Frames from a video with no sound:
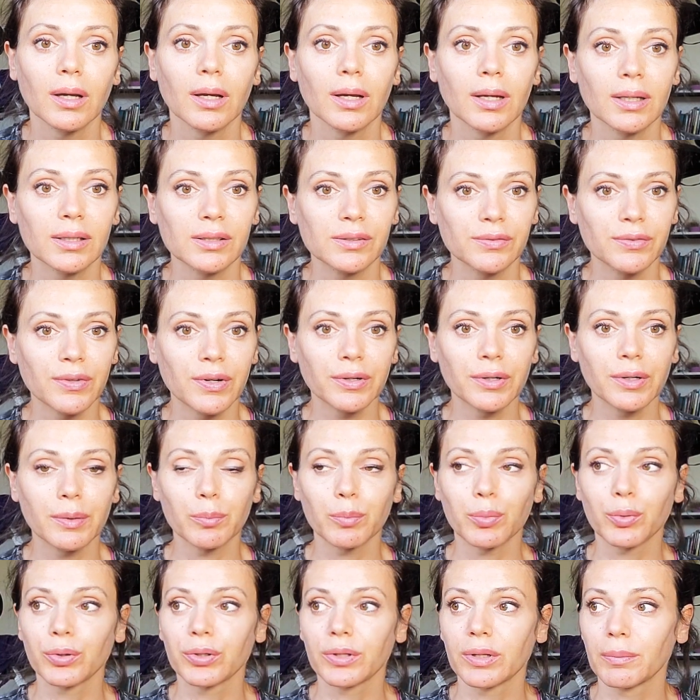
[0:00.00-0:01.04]
is very
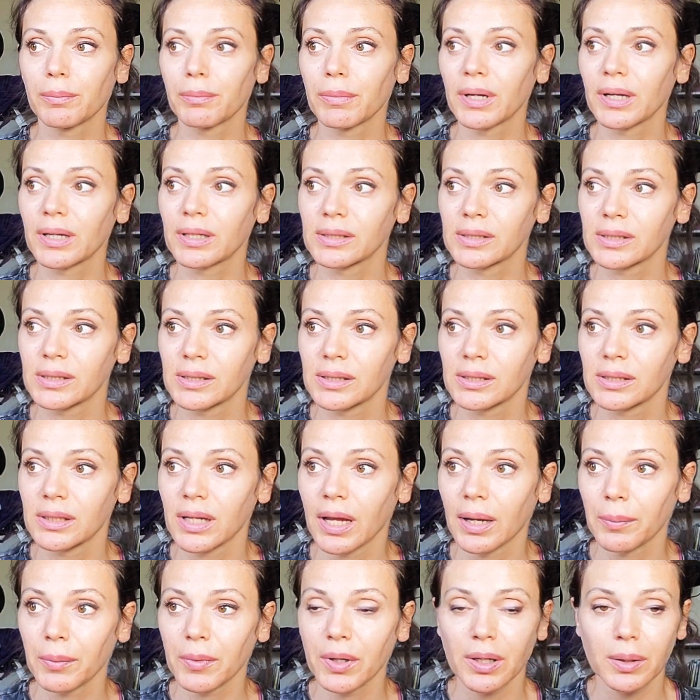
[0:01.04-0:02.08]
important because
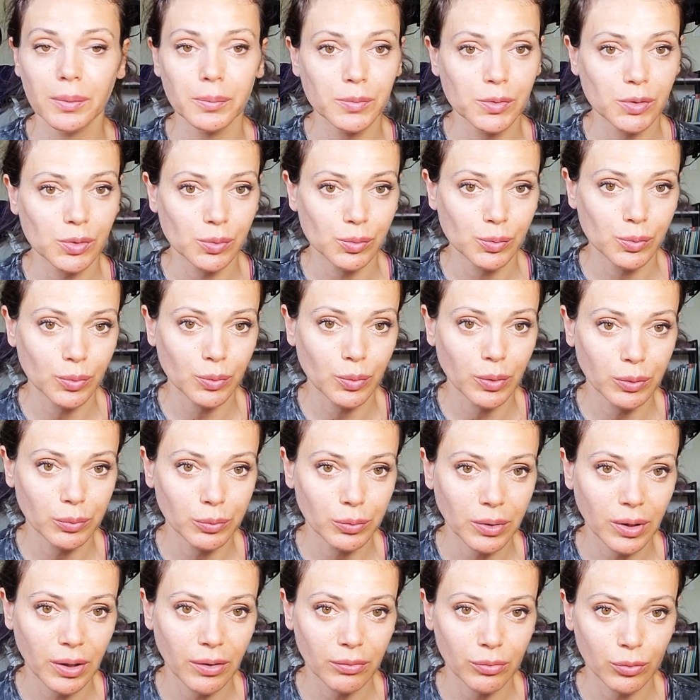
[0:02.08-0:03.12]
time comes when
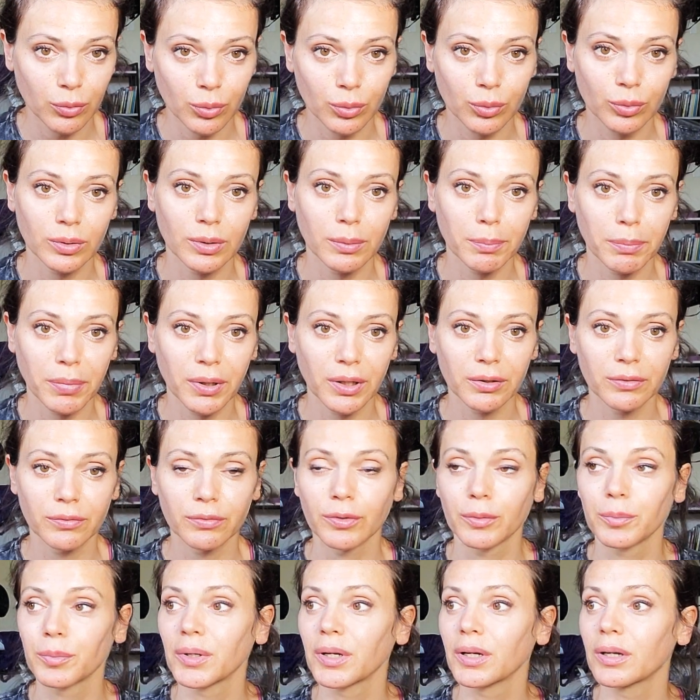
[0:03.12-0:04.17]
we have to depart
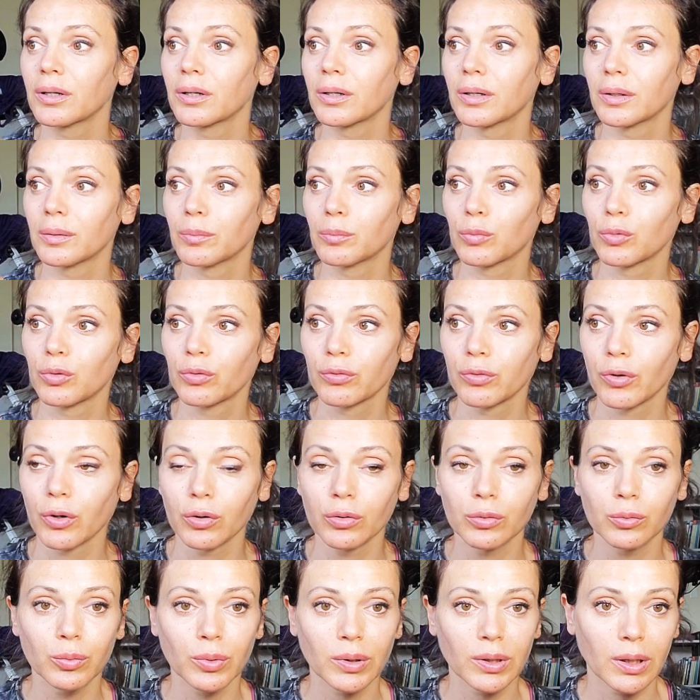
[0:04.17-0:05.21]
from here and move
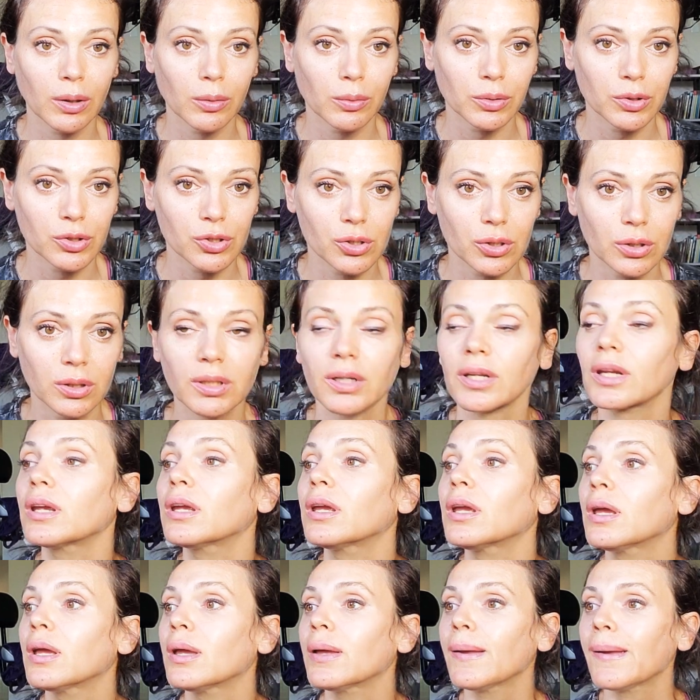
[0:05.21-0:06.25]
on with our
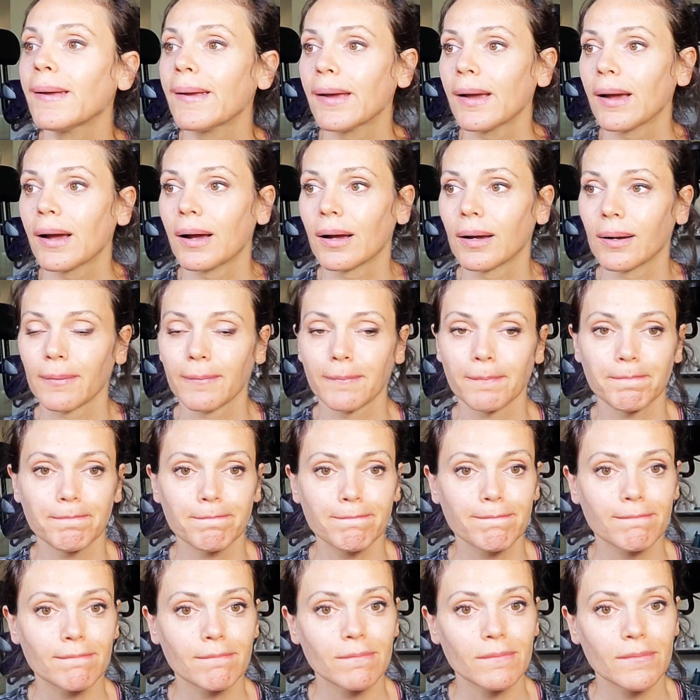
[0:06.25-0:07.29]
journey
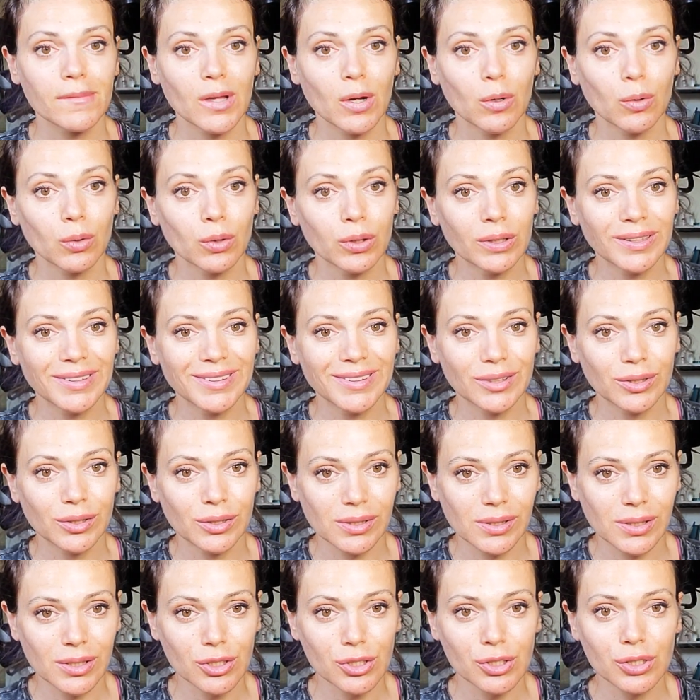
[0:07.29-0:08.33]
um, or a
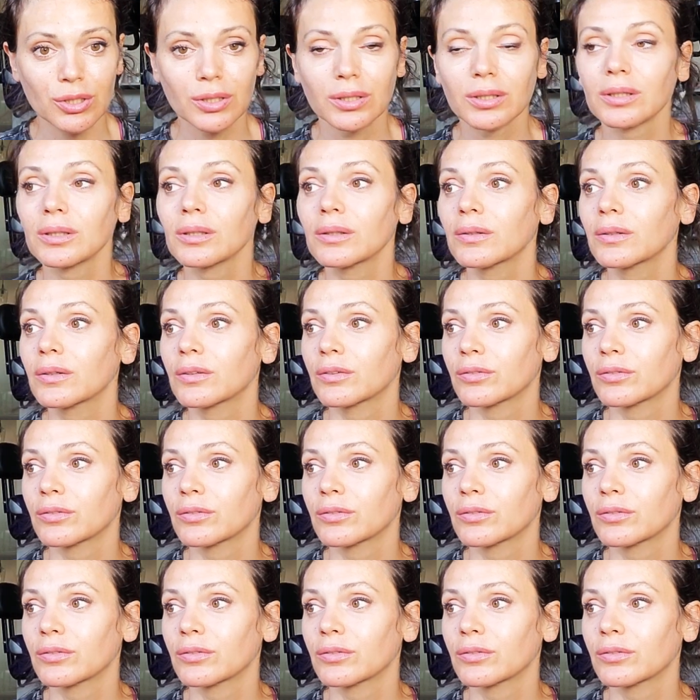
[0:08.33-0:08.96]
transition,